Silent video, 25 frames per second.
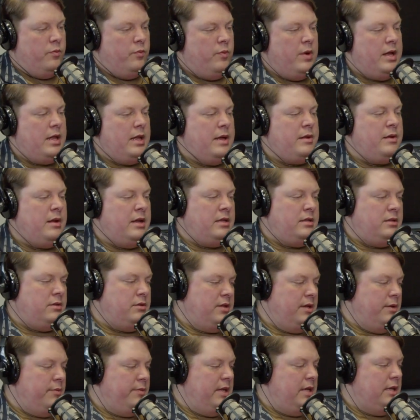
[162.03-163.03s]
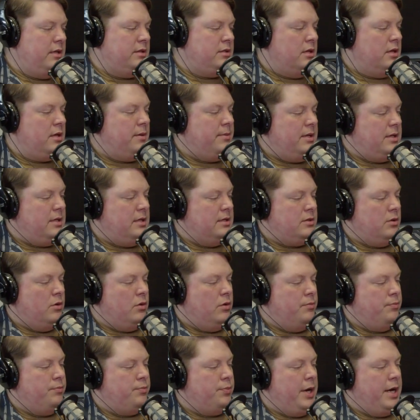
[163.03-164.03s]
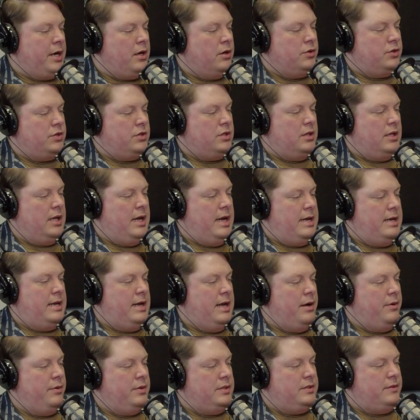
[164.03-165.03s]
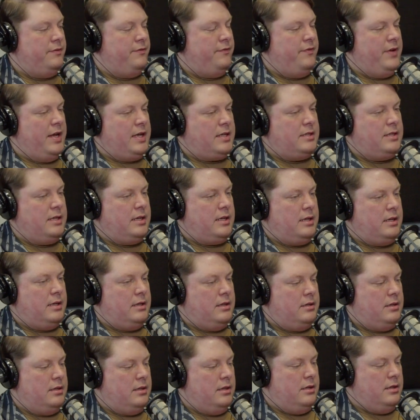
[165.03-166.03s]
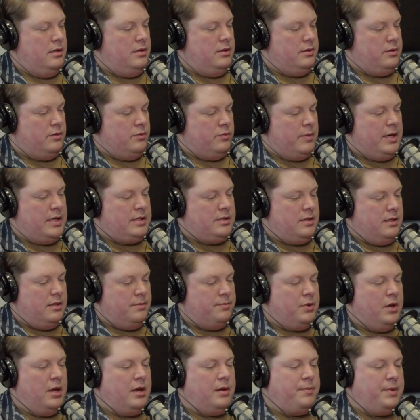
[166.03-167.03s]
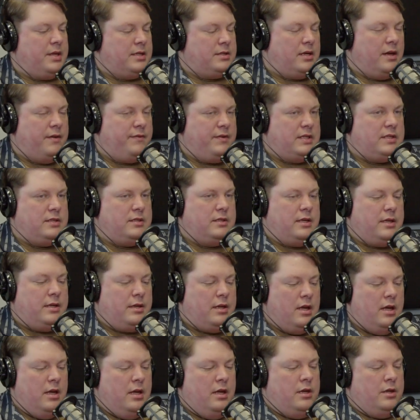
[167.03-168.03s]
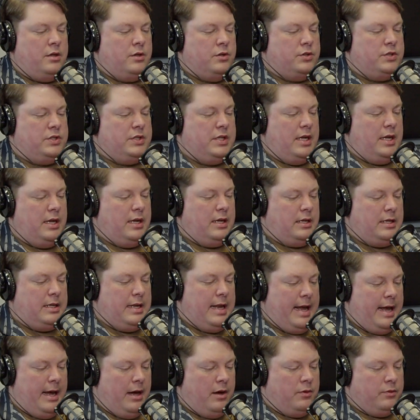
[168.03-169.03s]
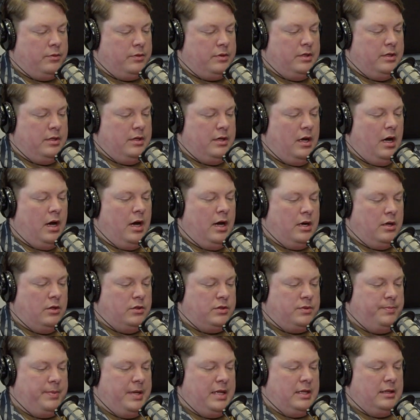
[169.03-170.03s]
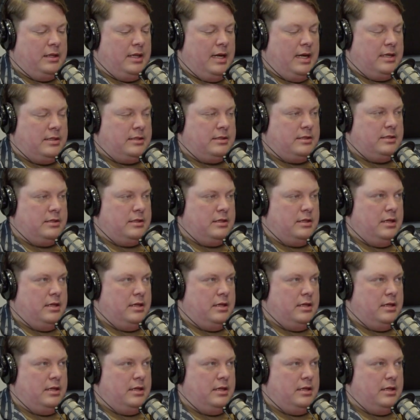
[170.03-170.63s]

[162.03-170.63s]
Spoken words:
Well, and I do think we need to talk about this whole Breaker's Delight and how it's affecting the rest of the product, because obviously you're seeing now the autos be less.